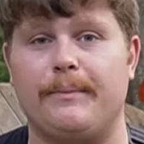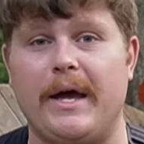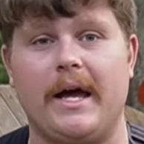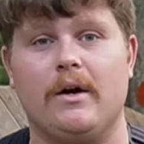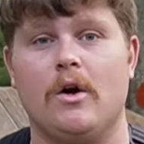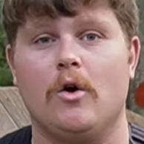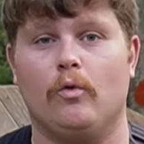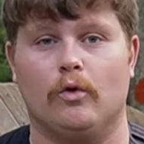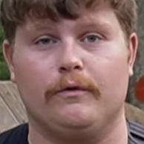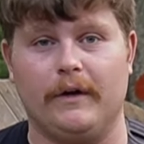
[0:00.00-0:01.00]
of the bag
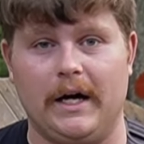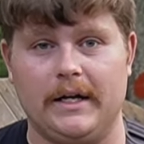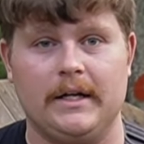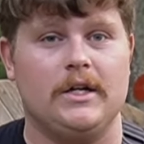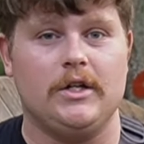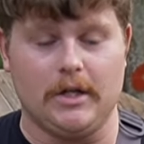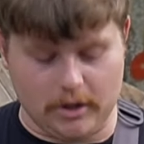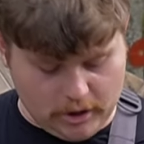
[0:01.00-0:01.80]
were fine. You know,